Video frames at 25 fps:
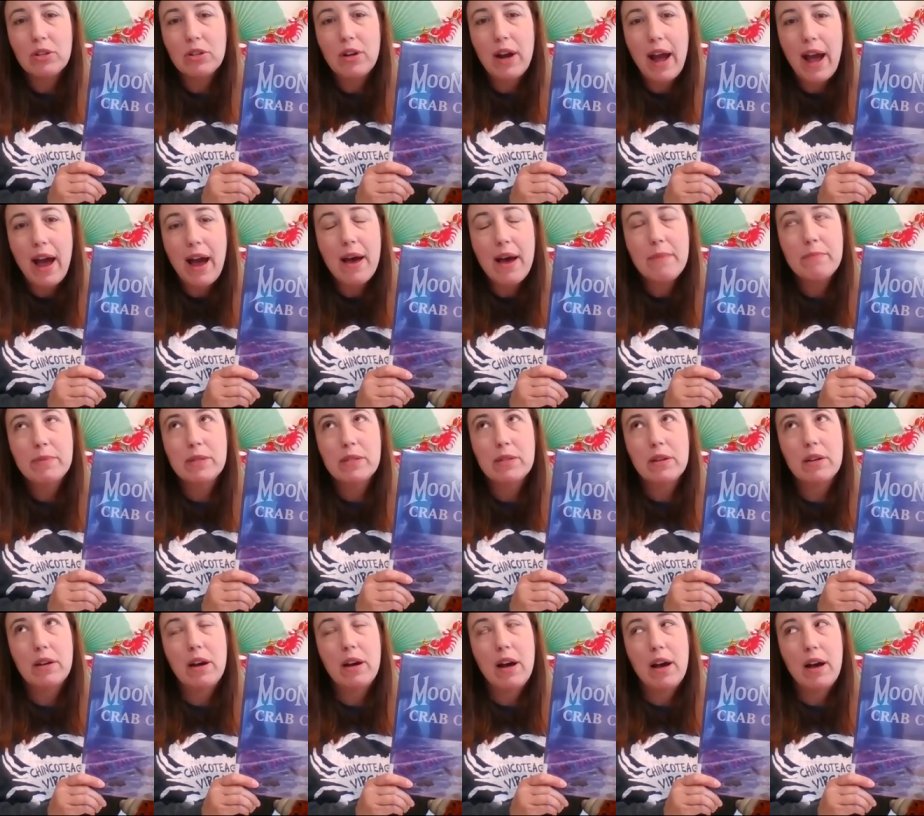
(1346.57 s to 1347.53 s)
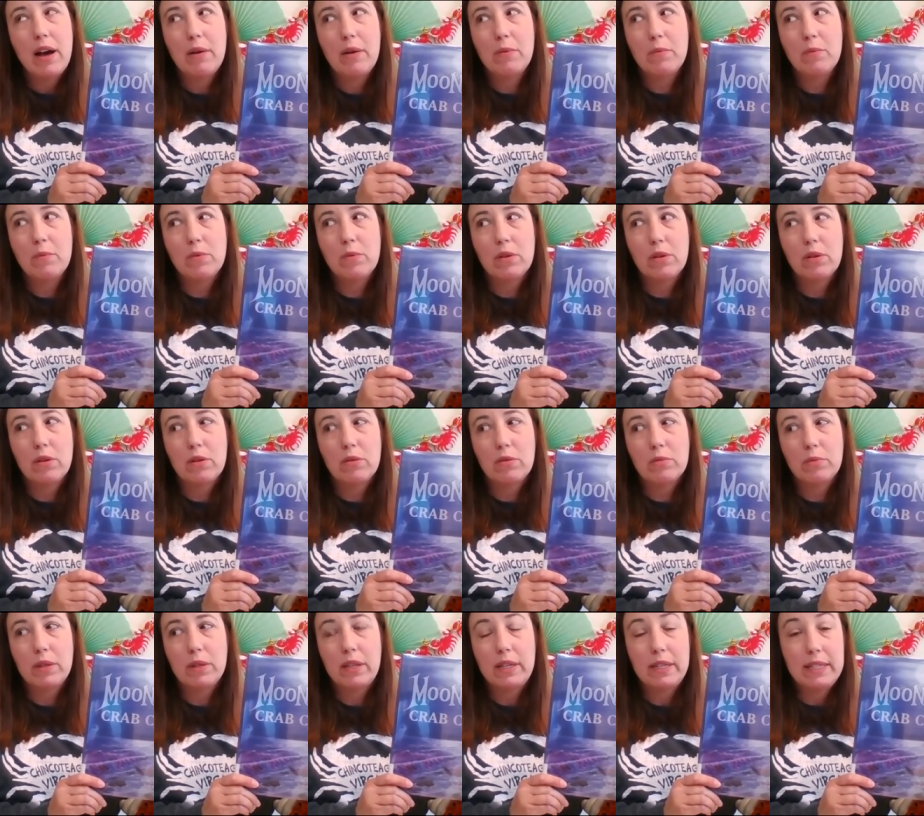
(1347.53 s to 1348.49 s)
crabs uh, were
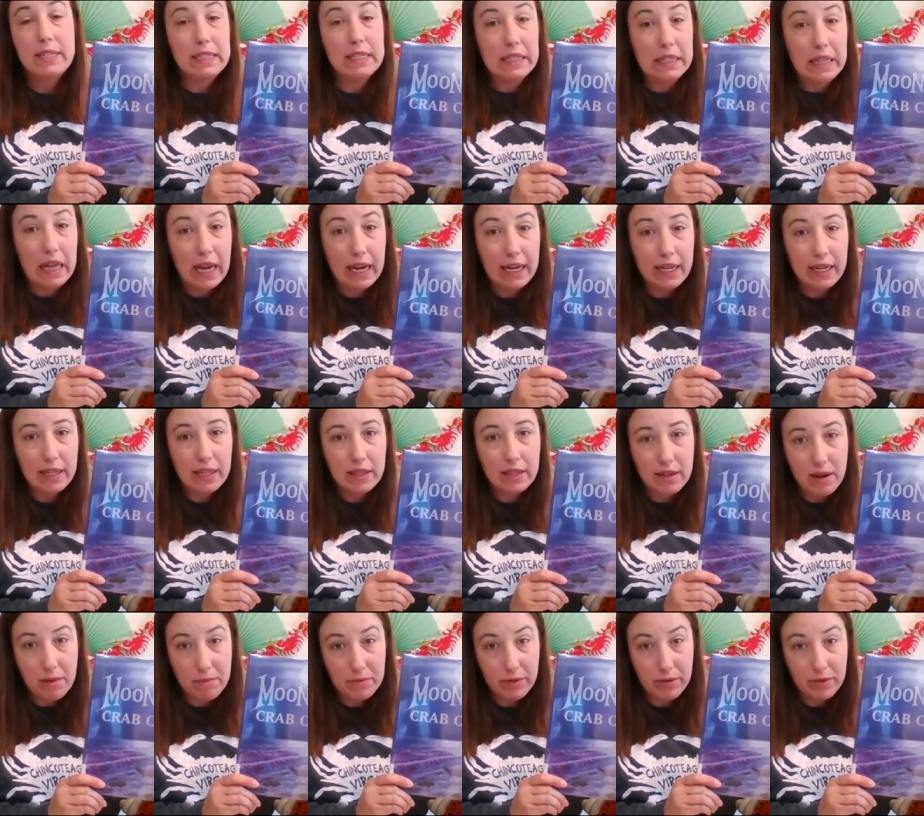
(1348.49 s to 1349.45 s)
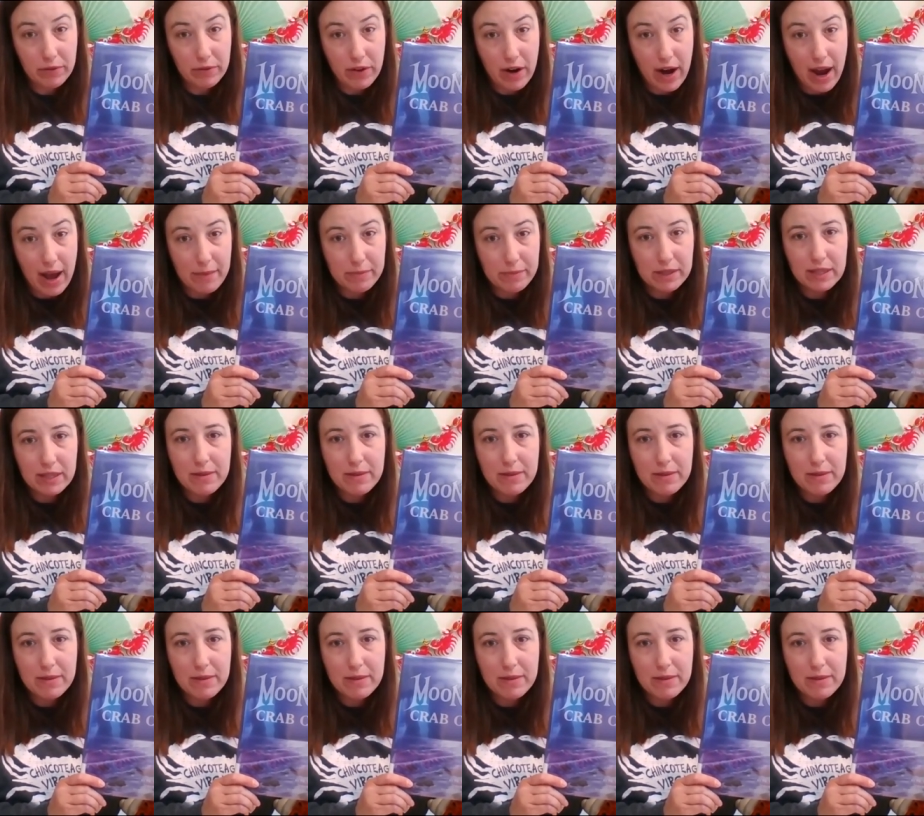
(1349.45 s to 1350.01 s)
really declining the number of crabs